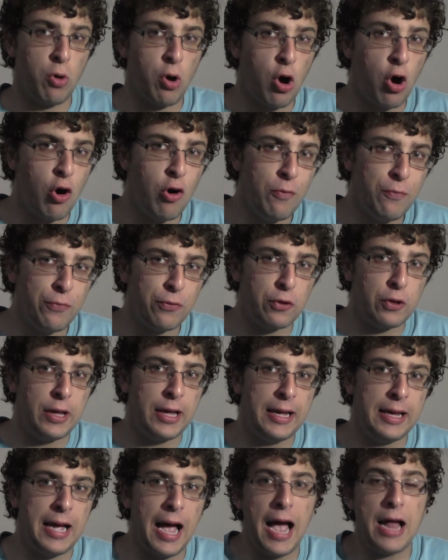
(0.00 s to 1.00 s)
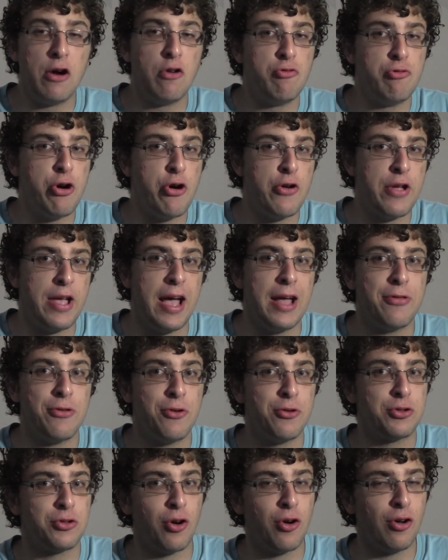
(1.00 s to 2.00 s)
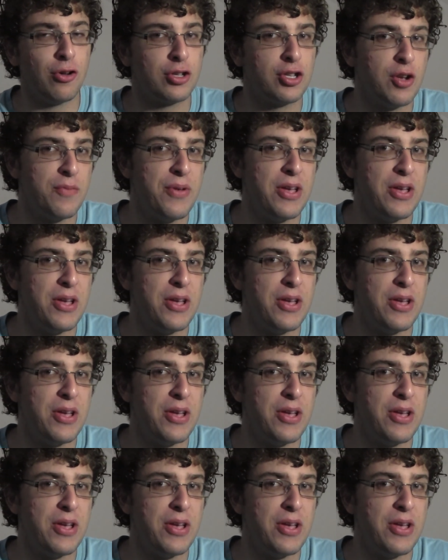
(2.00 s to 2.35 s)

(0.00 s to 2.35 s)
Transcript: Hopefully. I don't know yet. There's also